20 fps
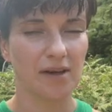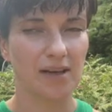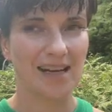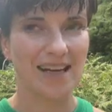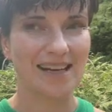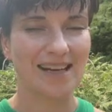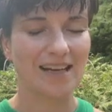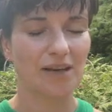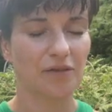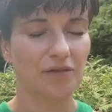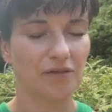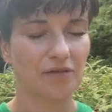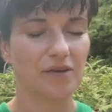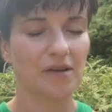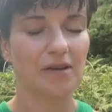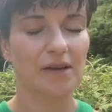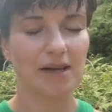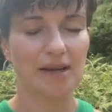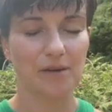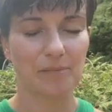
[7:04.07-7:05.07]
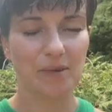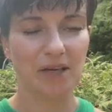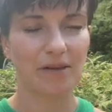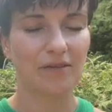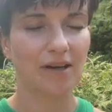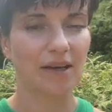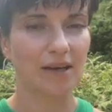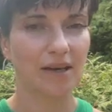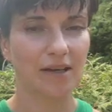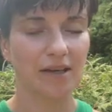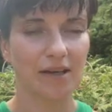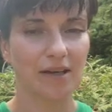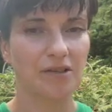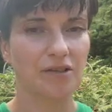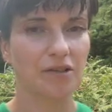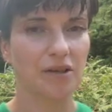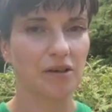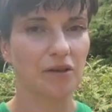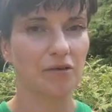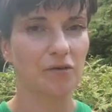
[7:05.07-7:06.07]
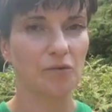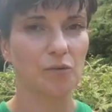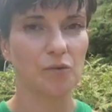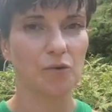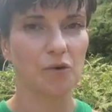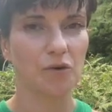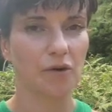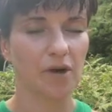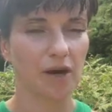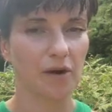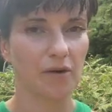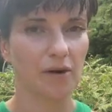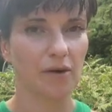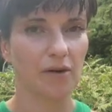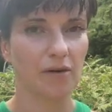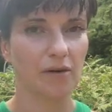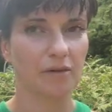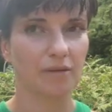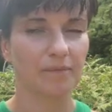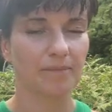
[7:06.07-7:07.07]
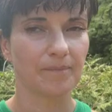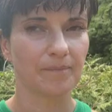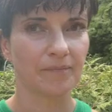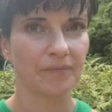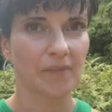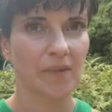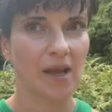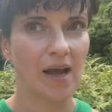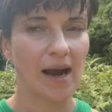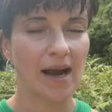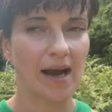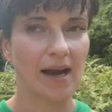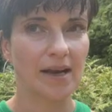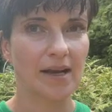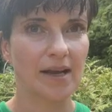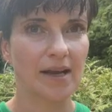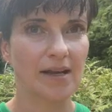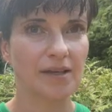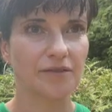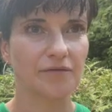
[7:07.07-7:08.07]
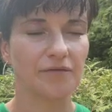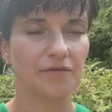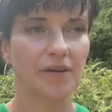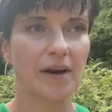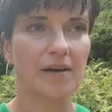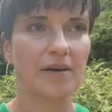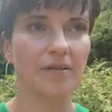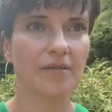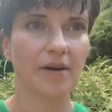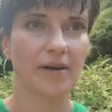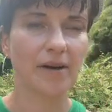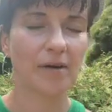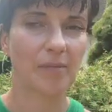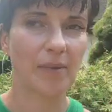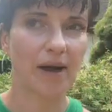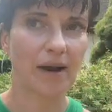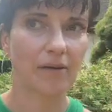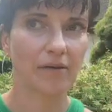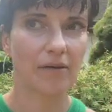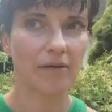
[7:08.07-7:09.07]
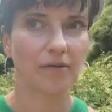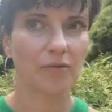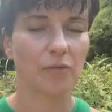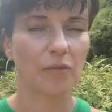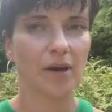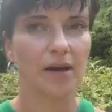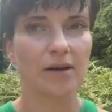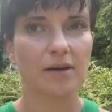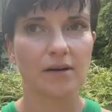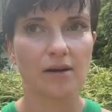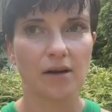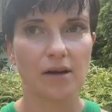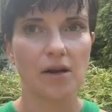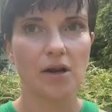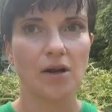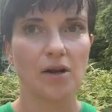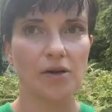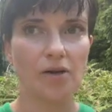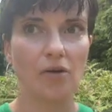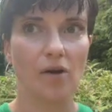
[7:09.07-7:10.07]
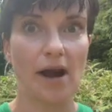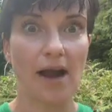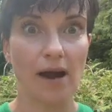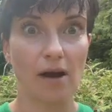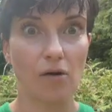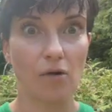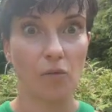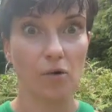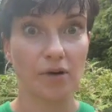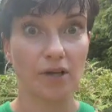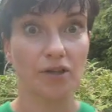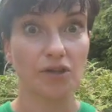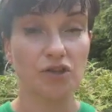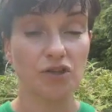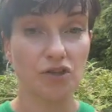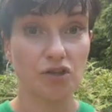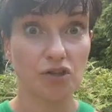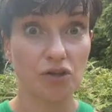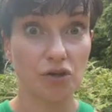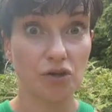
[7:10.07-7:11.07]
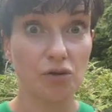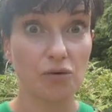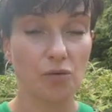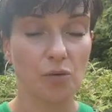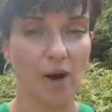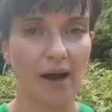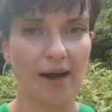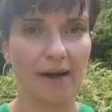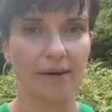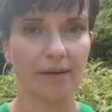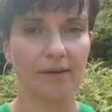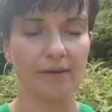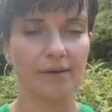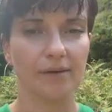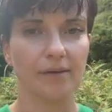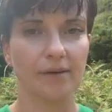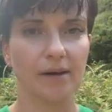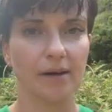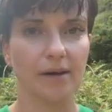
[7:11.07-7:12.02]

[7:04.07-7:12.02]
It can feel like a bit of like an internal war going on, and it's very, very apparent when you're out wanting to do and